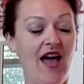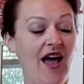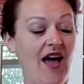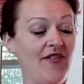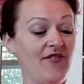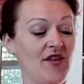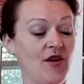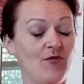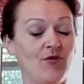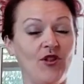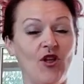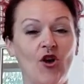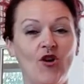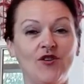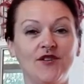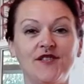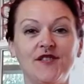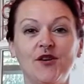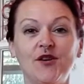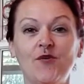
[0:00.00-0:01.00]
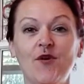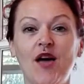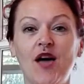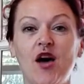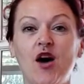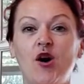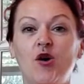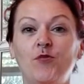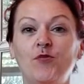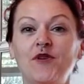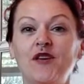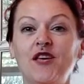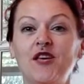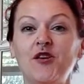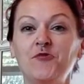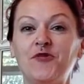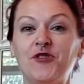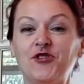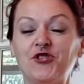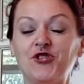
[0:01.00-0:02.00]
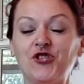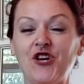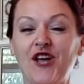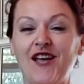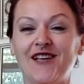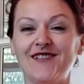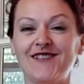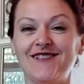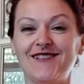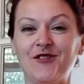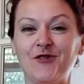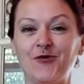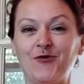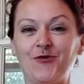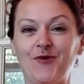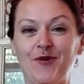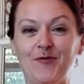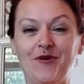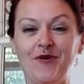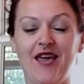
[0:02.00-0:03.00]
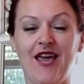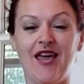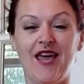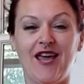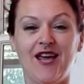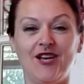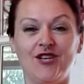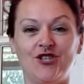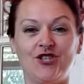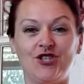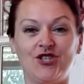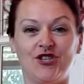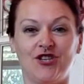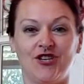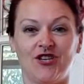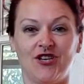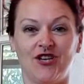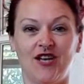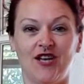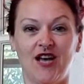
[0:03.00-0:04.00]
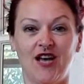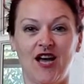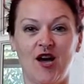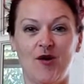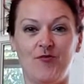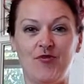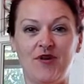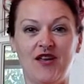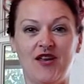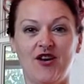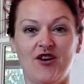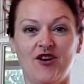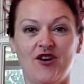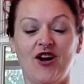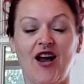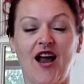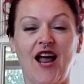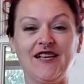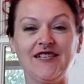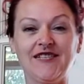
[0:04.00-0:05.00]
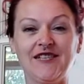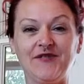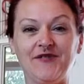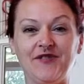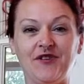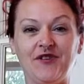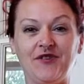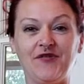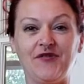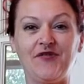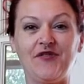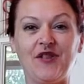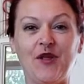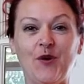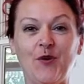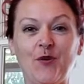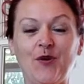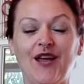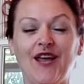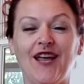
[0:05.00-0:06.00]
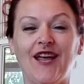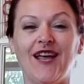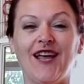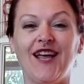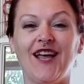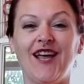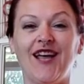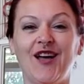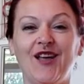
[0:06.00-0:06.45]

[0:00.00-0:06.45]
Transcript: and they will also help keep the chest and the rib cage appear as if they're floating,